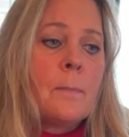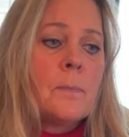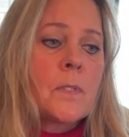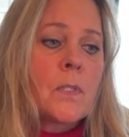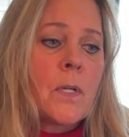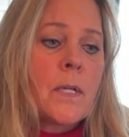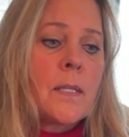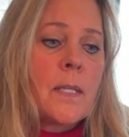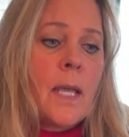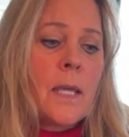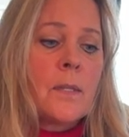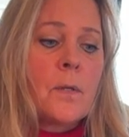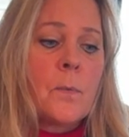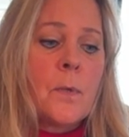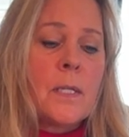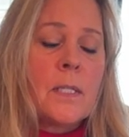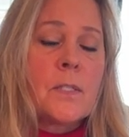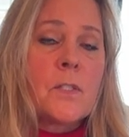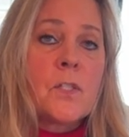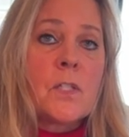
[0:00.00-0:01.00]
I'm sorry, the other
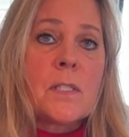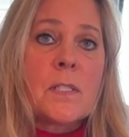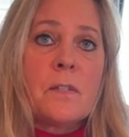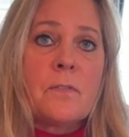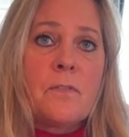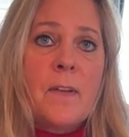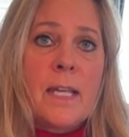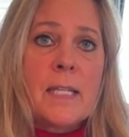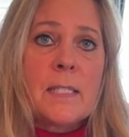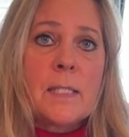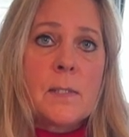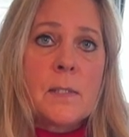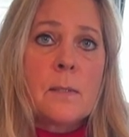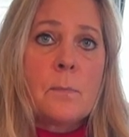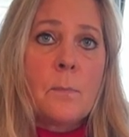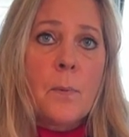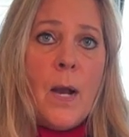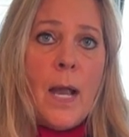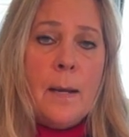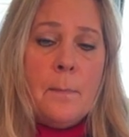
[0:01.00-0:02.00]
one is just a face
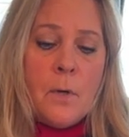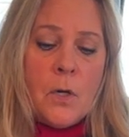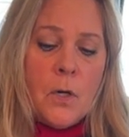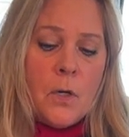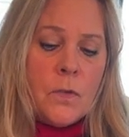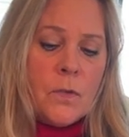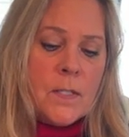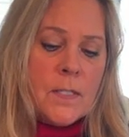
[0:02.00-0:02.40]
primer.